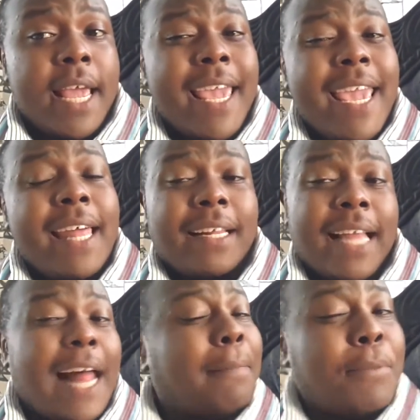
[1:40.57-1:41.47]
it'll
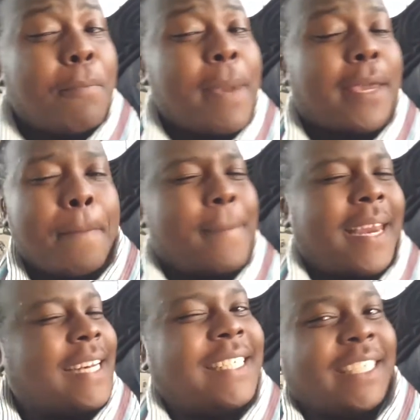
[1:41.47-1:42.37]
help you make a better
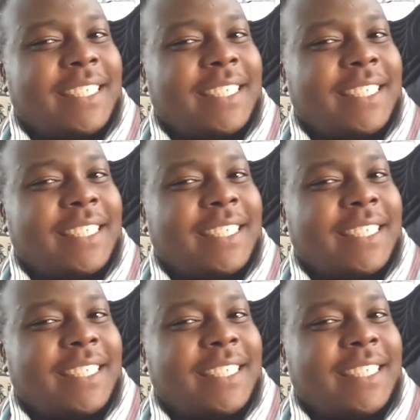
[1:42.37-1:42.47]
decision.